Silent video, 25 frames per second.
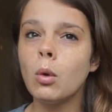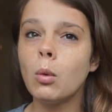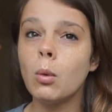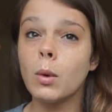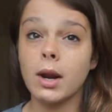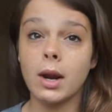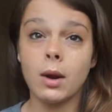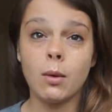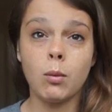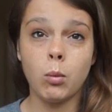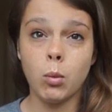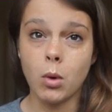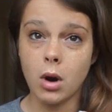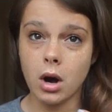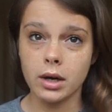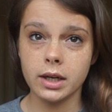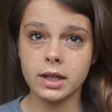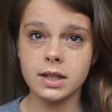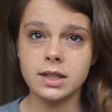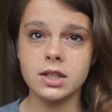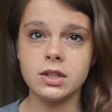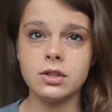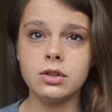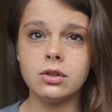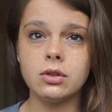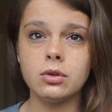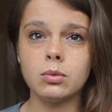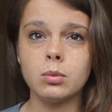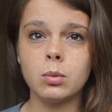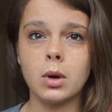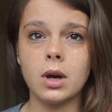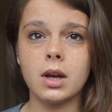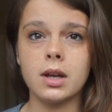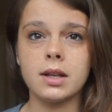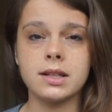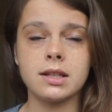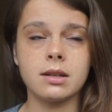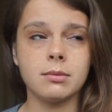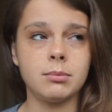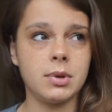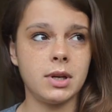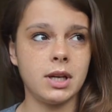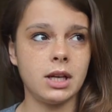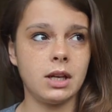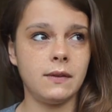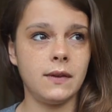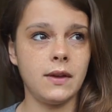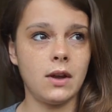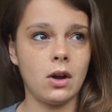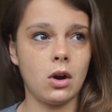What I wanted to do was
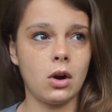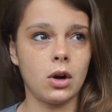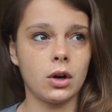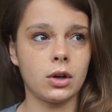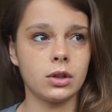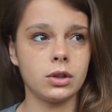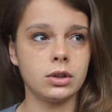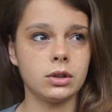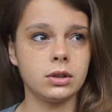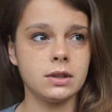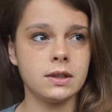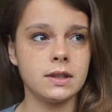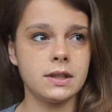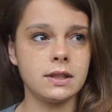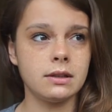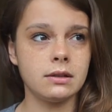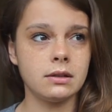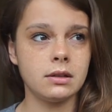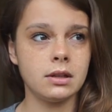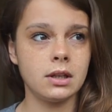compete at the Arnold,